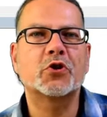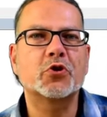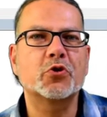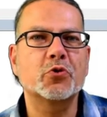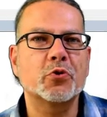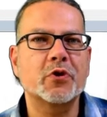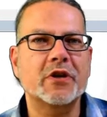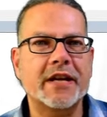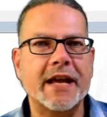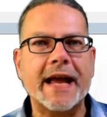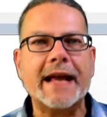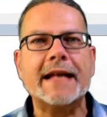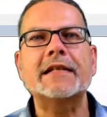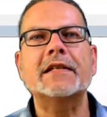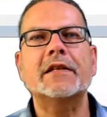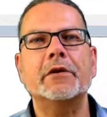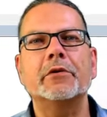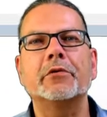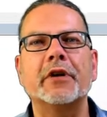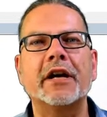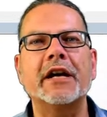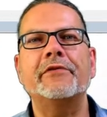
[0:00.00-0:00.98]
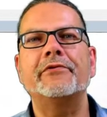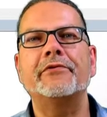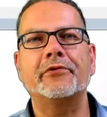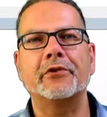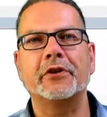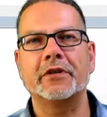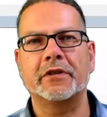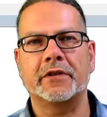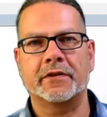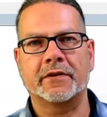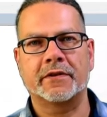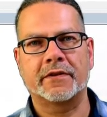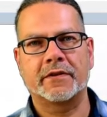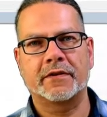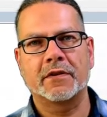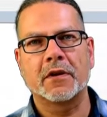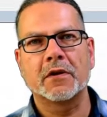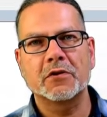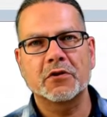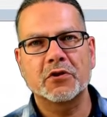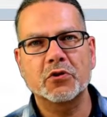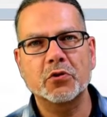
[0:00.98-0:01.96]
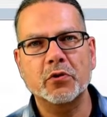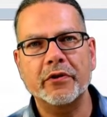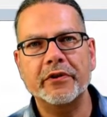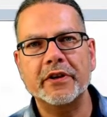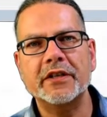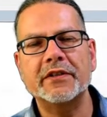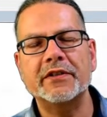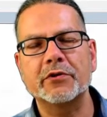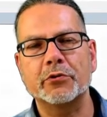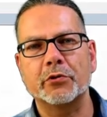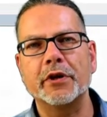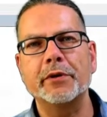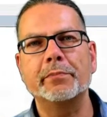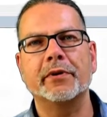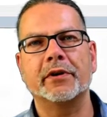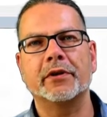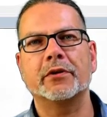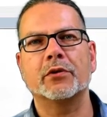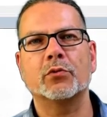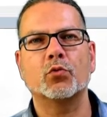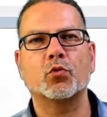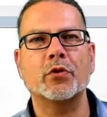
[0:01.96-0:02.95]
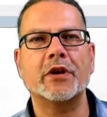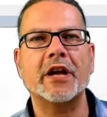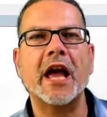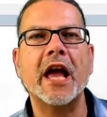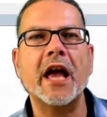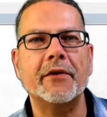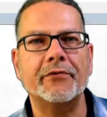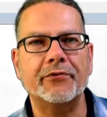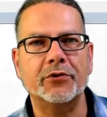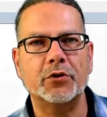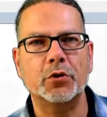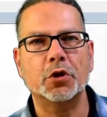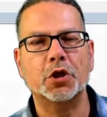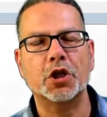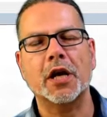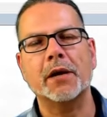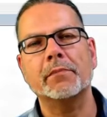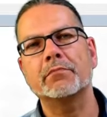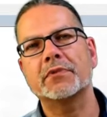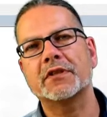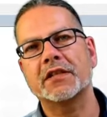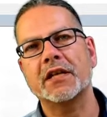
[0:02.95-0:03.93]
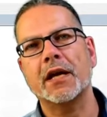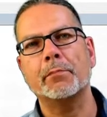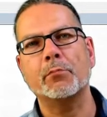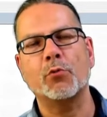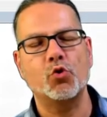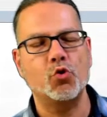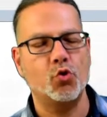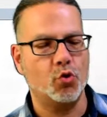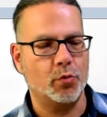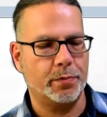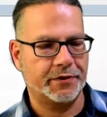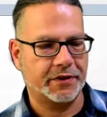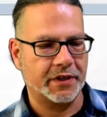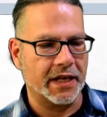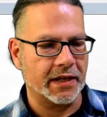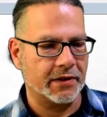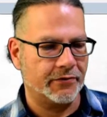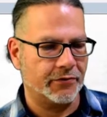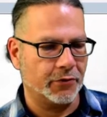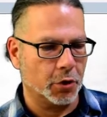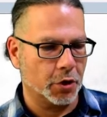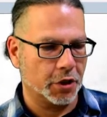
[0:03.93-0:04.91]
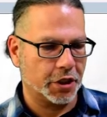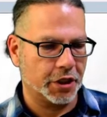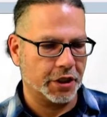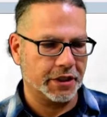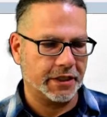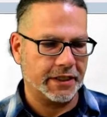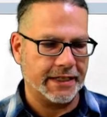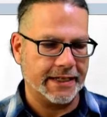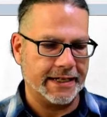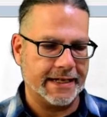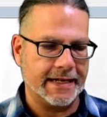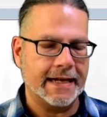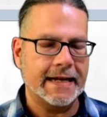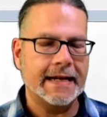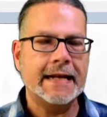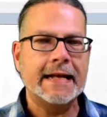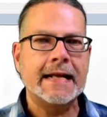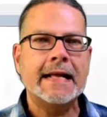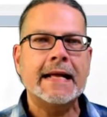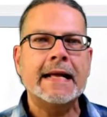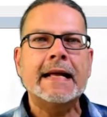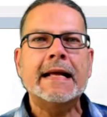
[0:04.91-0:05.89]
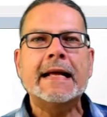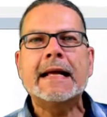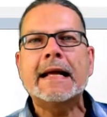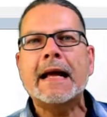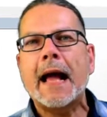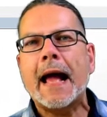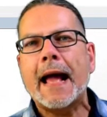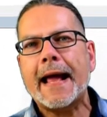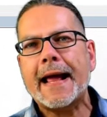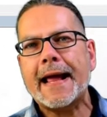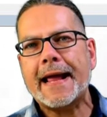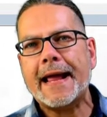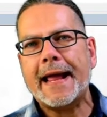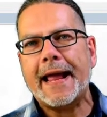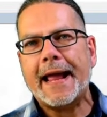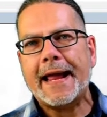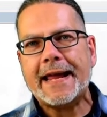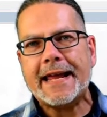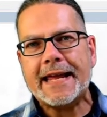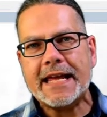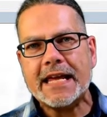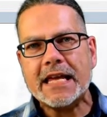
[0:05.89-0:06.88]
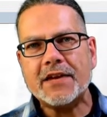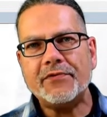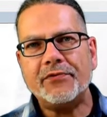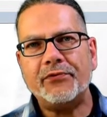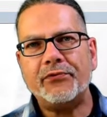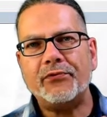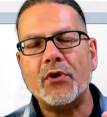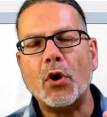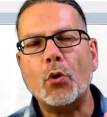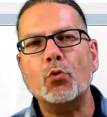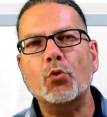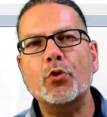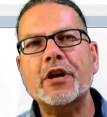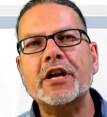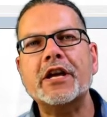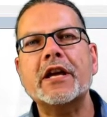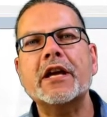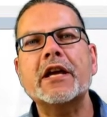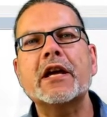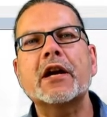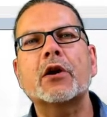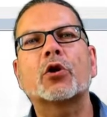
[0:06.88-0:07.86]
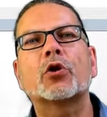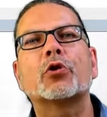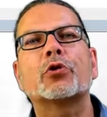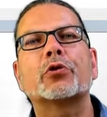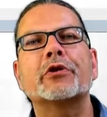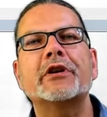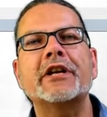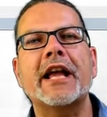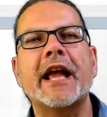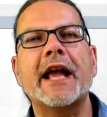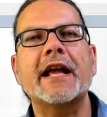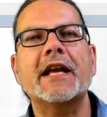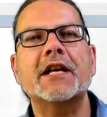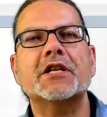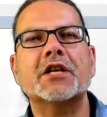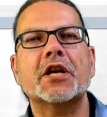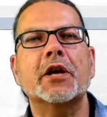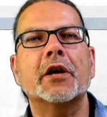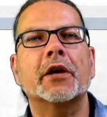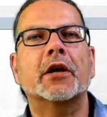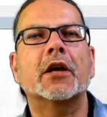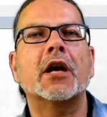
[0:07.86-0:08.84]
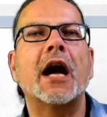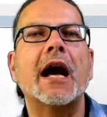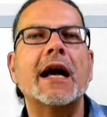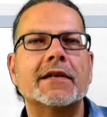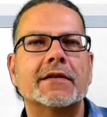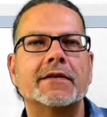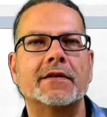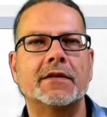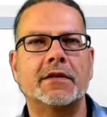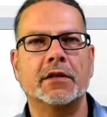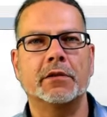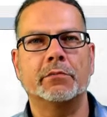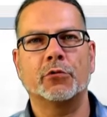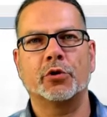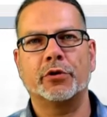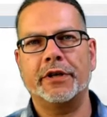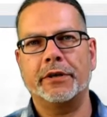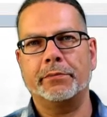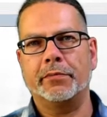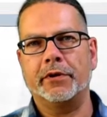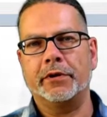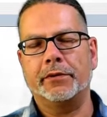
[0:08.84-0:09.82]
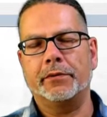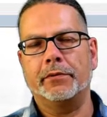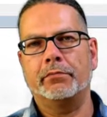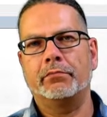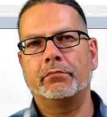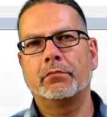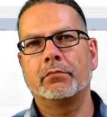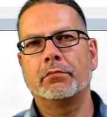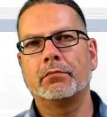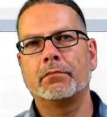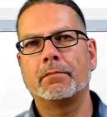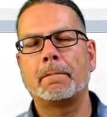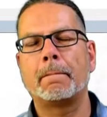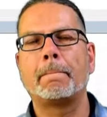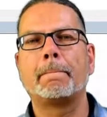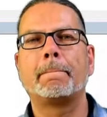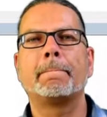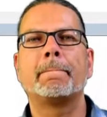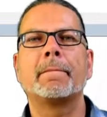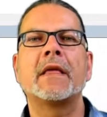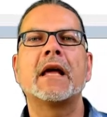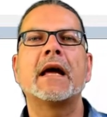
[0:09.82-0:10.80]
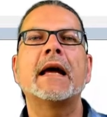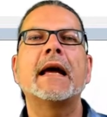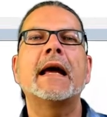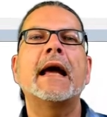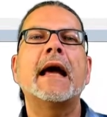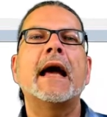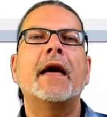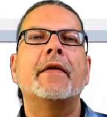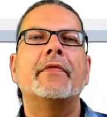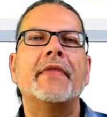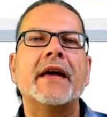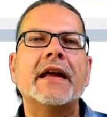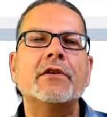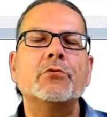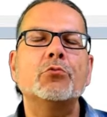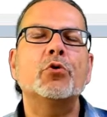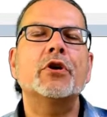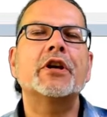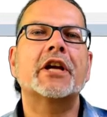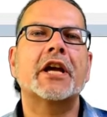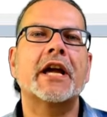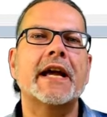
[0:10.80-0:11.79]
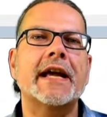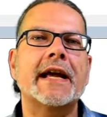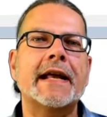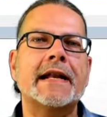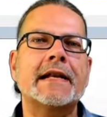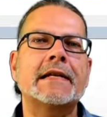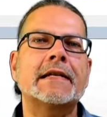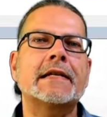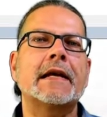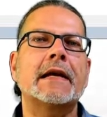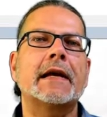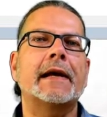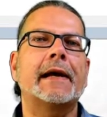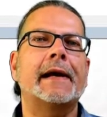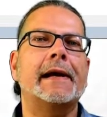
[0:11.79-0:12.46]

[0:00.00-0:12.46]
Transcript: to get a reference to this ribbon, we have to jump some hoops, unfortunately. If we create a custom ribbon, then we can